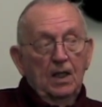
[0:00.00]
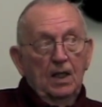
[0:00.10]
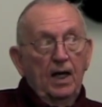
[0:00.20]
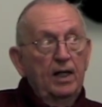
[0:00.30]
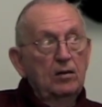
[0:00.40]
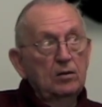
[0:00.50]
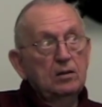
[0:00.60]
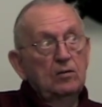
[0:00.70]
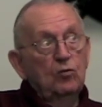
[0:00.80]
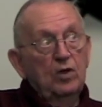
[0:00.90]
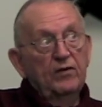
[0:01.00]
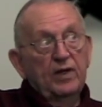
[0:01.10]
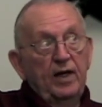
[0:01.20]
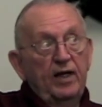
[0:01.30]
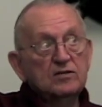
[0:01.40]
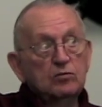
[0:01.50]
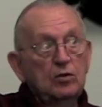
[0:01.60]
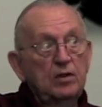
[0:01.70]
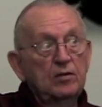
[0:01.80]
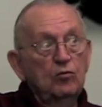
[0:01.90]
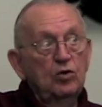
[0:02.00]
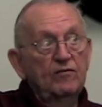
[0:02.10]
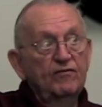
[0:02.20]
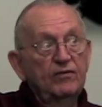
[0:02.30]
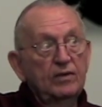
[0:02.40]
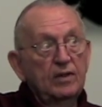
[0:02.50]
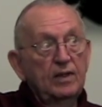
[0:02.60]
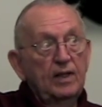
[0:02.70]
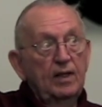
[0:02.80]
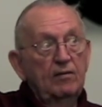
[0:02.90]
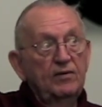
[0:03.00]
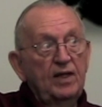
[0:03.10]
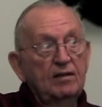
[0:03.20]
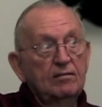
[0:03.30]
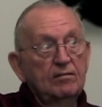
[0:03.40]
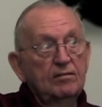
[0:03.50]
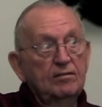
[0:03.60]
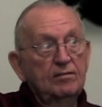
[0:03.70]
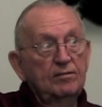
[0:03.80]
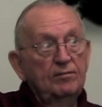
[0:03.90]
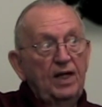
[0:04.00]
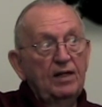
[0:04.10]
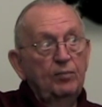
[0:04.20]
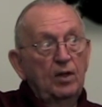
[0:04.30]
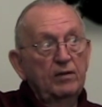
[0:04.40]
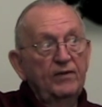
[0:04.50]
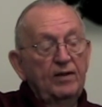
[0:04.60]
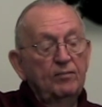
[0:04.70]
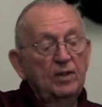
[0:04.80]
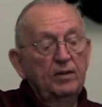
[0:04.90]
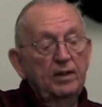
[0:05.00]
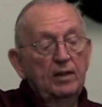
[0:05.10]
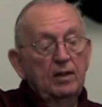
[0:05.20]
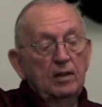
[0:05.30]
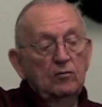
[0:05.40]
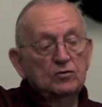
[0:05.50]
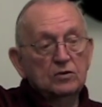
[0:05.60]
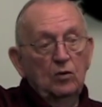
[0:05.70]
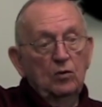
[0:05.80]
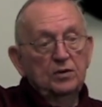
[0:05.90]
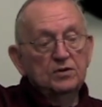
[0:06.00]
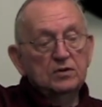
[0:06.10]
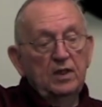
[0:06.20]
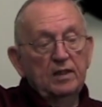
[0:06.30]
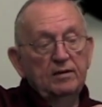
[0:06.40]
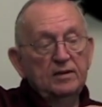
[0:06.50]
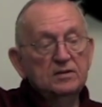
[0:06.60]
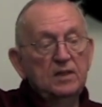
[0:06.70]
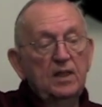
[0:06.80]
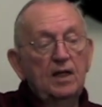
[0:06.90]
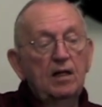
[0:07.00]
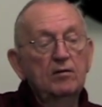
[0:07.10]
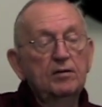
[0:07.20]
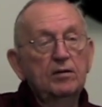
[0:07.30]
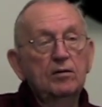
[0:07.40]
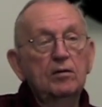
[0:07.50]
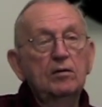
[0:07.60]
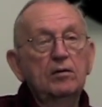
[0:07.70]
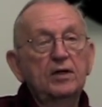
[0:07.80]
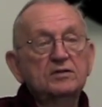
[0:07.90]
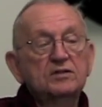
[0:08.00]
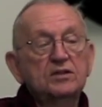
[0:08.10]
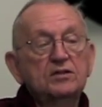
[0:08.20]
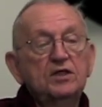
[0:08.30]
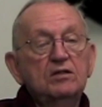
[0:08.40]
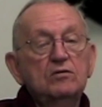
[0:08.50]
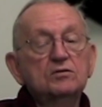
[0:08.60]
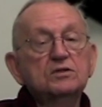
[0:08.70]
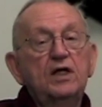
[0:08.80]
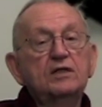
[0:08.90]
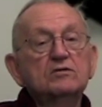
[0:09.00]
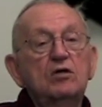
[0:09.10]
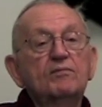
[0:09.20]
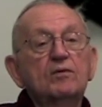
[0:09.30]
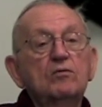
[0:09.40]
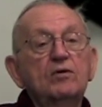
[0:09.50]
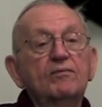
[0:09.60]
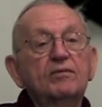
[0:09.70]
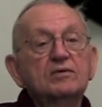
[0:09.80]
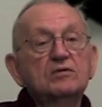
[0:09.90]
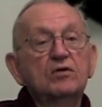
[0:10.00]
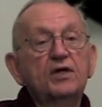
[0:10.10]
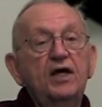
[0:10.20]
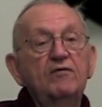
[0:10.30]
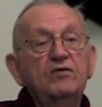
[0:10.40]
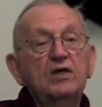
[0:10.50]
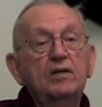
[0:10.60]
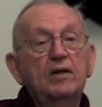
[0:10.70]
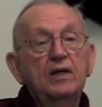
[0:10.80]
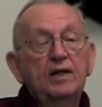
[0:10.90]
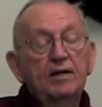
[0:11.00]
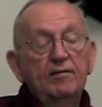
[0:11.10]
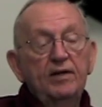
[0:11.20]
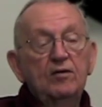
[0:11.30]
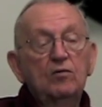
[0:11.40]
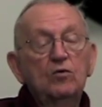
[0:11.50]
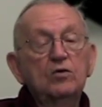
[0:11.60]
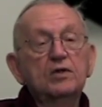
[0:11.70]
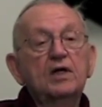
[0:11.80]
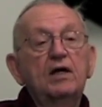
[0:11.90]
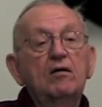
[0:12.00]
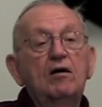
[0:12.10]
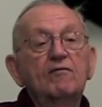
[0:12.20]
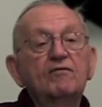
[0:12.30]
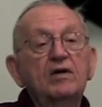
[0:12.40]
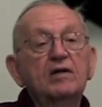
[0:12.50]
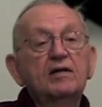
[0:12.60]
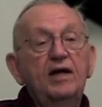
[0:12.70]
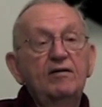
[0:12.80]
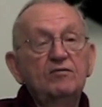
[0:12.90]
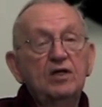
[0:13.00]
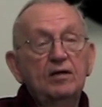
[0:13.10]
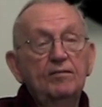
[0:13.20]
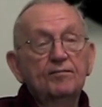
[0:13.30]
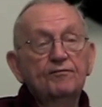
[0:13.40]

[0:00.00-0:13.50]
I looked at where the guys were on the roof of that back part of that building, and it was going just like this, and I hollered at Earl and I said, get those guys off the roof, it's going to cave in. They no more than got off, and it caved in.